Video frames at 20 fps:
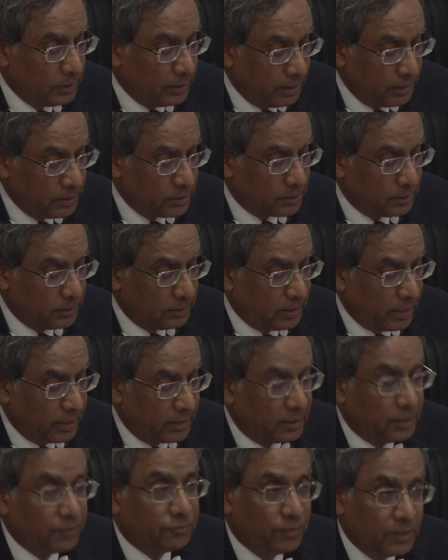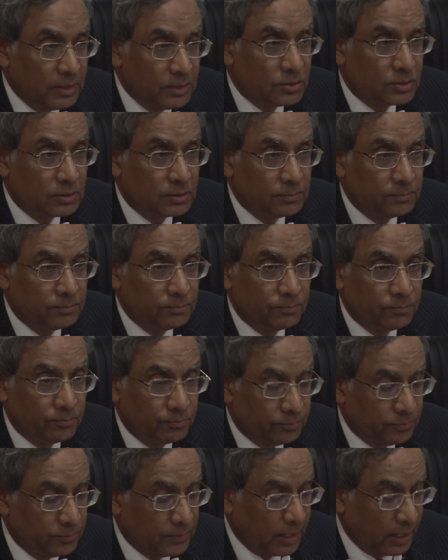is that defense
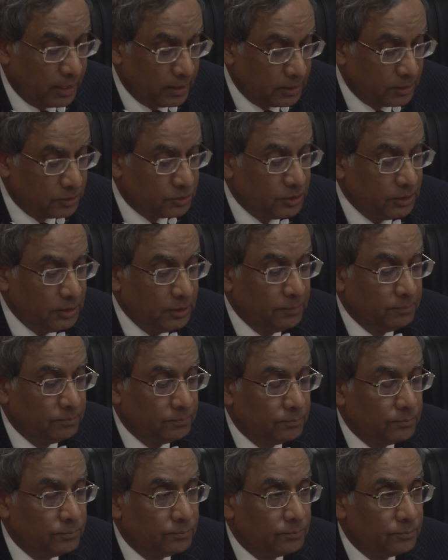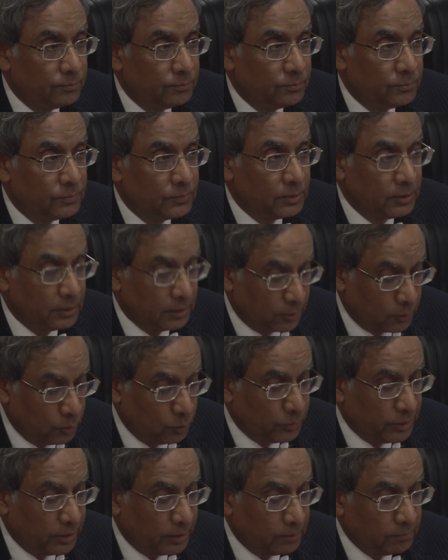energy,
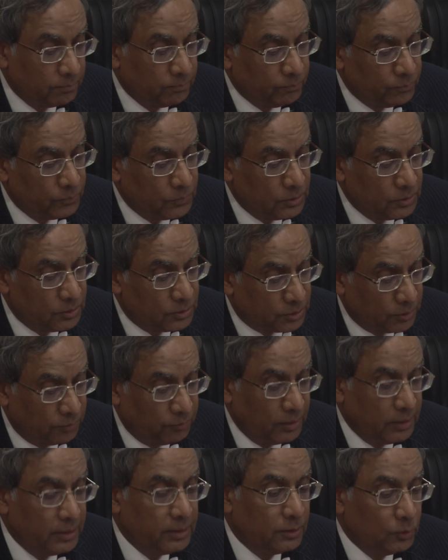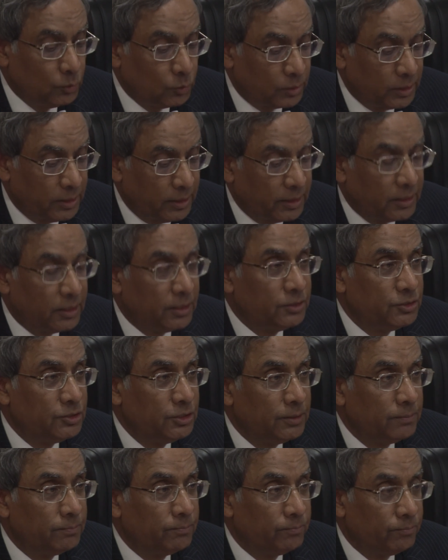including civilian nuclear
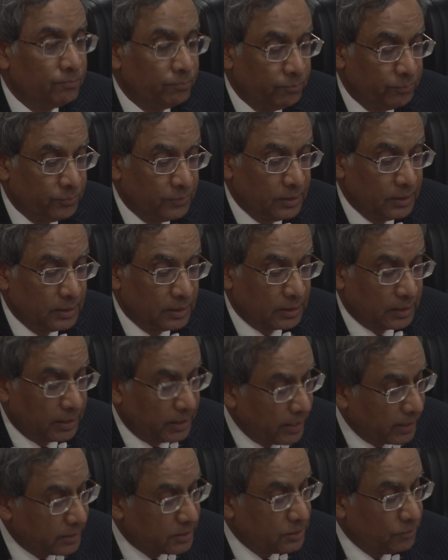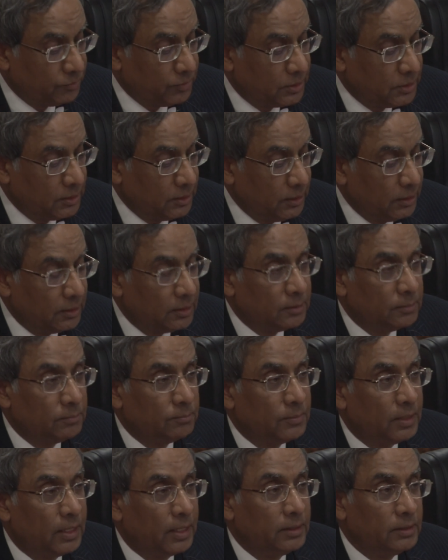energy, connectivity,
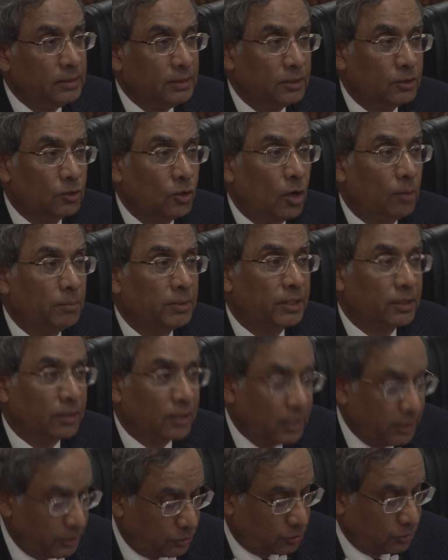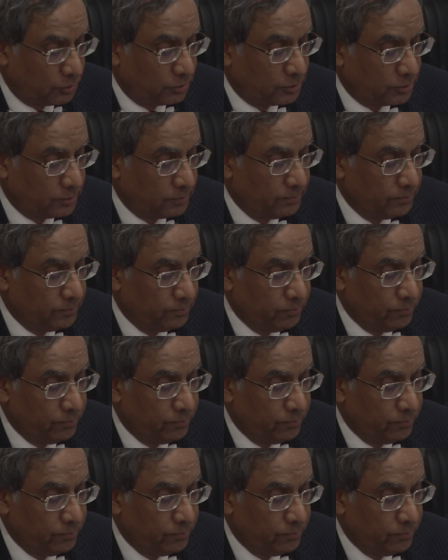and economic relations,